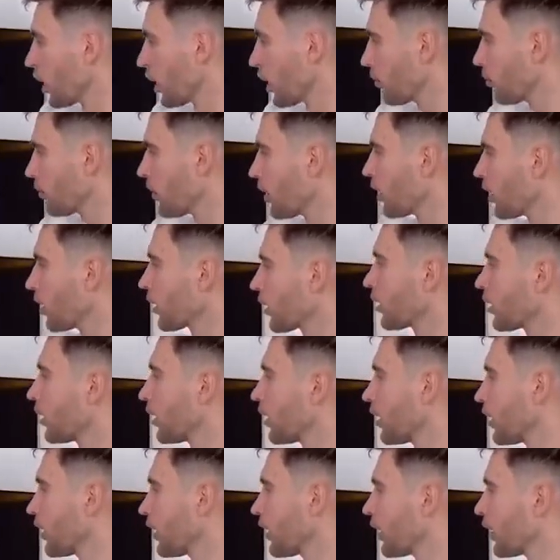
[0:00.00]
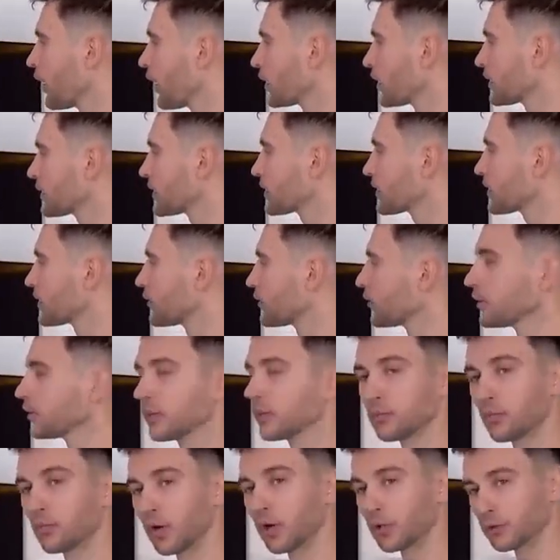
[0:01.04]
to the mastoid
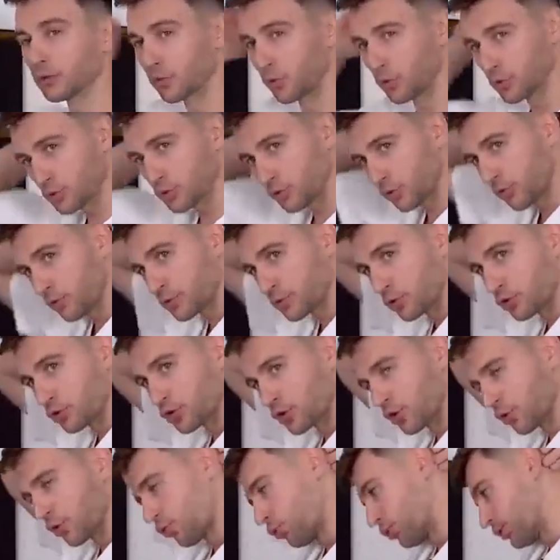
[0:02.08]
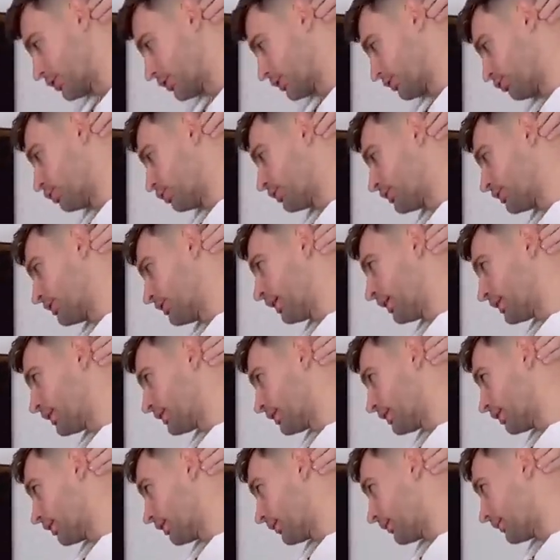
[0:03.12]
process of the temporal bone. Here it
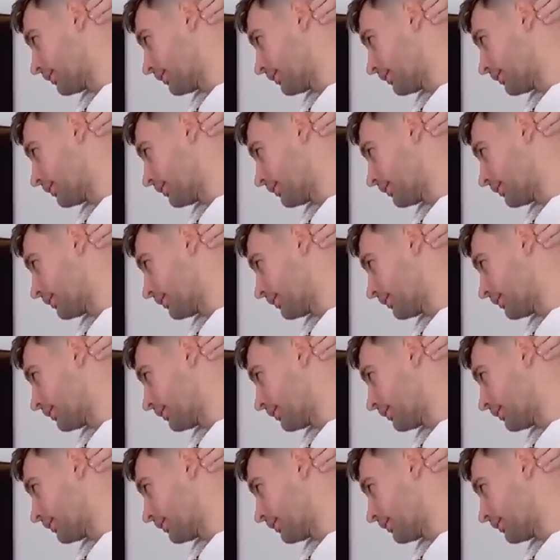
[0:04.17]
is.